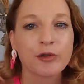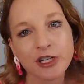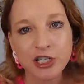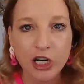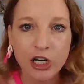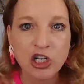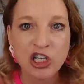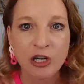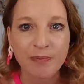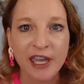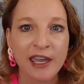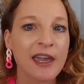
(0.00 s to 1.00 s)
the return
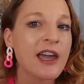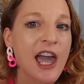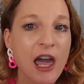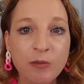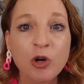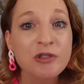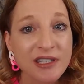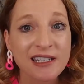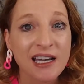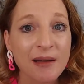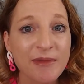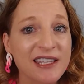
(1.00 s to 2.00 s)
shipping, and
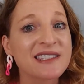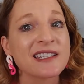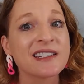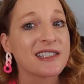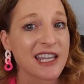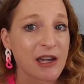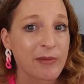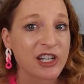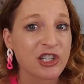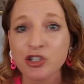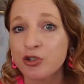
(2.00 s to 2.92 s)
most of the time they send it damaged,